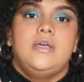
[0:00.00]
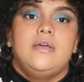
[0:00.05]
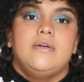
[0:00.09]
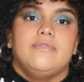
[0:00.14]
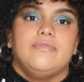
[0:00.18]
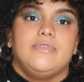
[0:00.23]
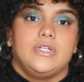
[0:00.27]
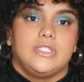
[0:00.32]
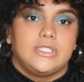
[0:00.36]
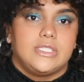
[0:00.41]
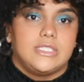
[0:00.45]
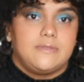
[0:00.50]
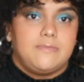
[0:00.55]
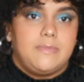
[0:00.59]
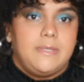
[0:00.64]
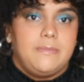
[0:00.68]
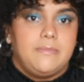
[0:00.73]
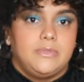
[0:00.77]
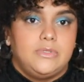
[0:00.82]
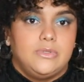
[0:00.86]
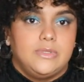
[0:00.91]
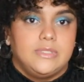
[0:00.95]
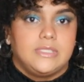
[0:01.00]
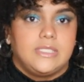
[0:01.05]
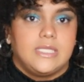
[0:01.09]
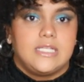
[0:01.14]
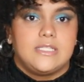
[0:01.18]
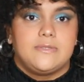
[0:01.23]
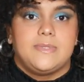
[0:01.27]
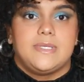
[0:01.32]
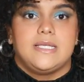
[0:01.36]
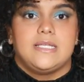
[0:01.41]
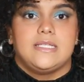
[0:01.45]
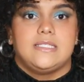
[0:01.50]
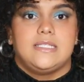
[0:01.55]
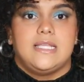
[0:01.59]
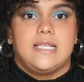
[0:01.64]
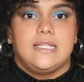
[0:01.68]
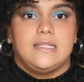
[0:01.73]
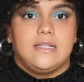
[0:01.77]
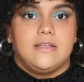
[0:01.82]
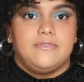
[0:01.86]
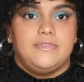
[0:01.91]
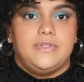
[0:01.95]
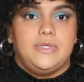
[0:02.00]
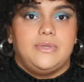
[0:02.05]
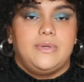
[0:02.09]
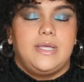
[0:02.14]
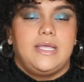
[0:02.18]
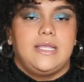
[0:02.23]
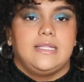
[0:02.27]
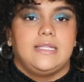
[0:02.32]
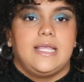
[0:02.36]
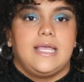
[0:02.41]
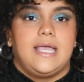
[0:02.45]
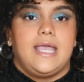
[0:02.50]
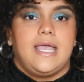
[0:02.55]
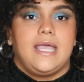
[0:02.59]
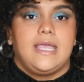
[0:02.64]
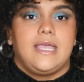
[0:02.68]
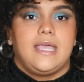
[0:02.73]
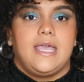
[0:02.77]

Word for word: versus people doing things because they love you and they